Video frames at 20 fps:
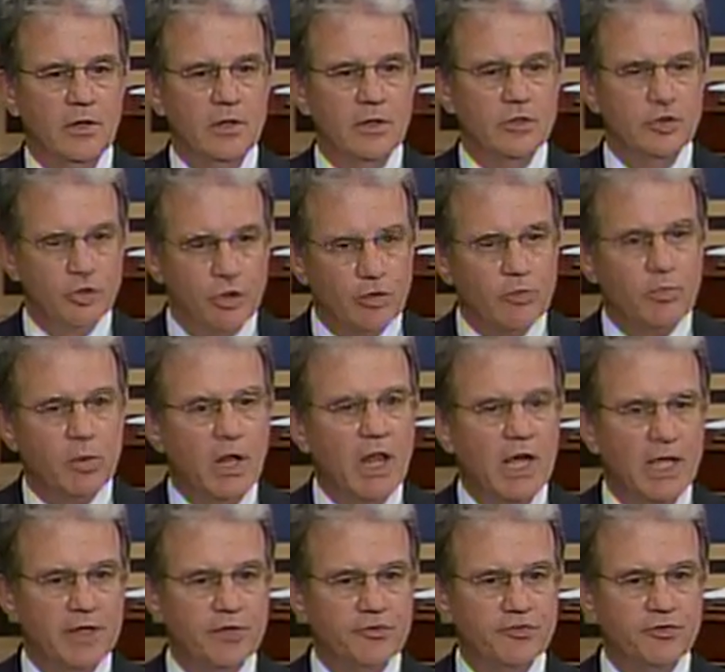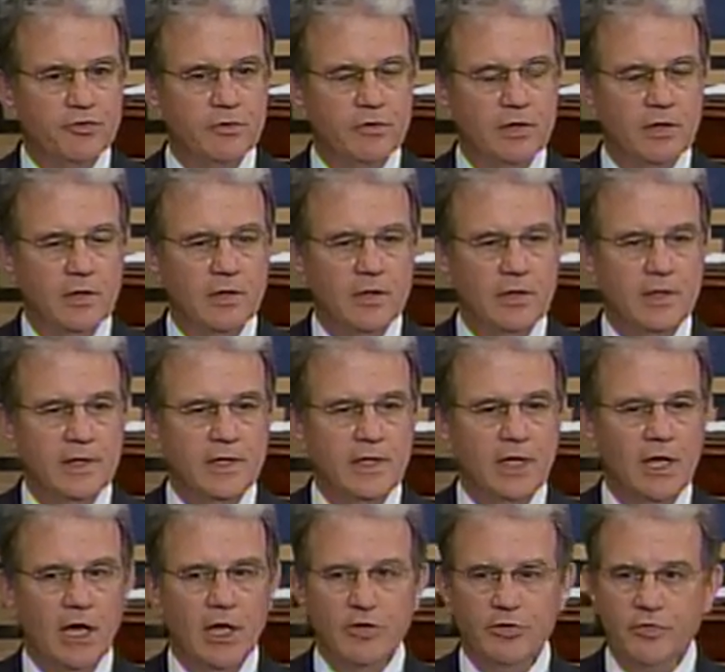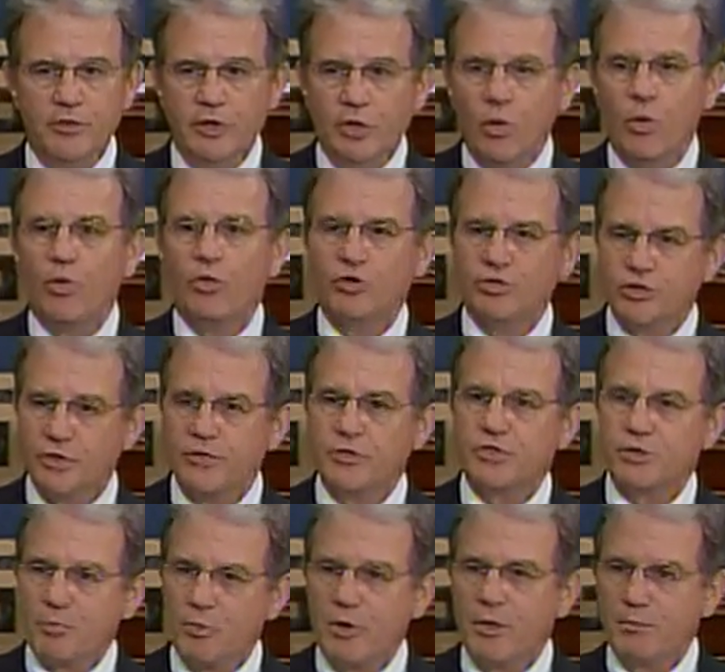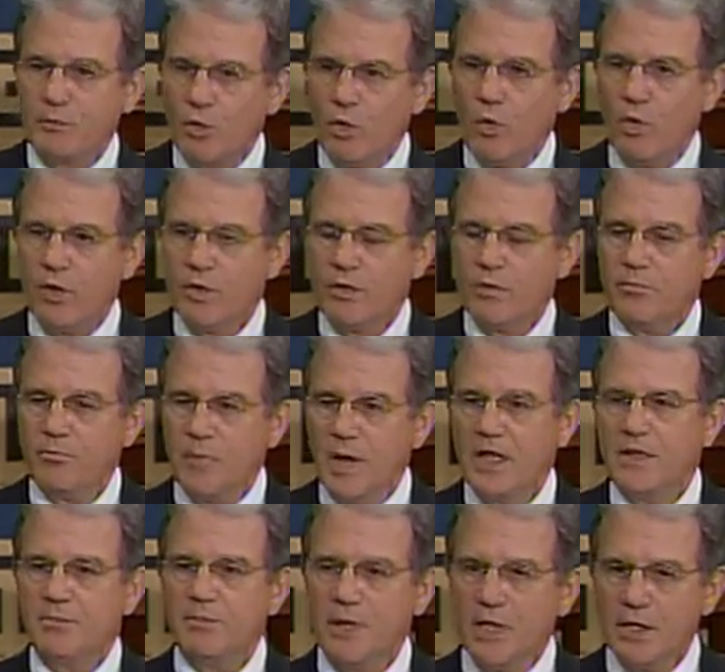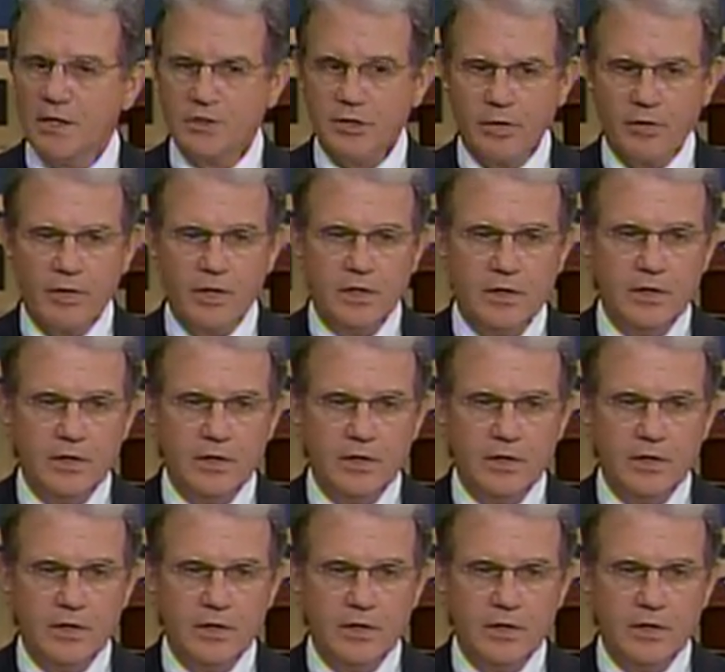took place under the orders of the Supreme Court by the military.